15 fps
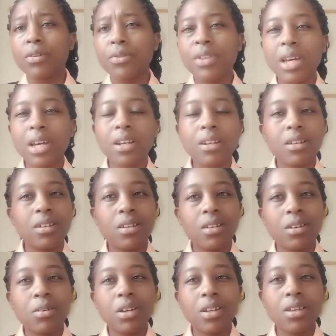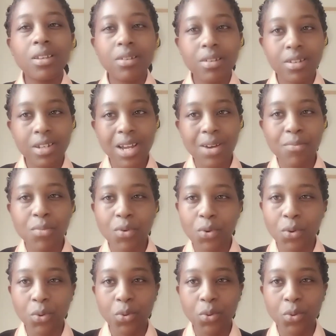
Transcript: They are irritable.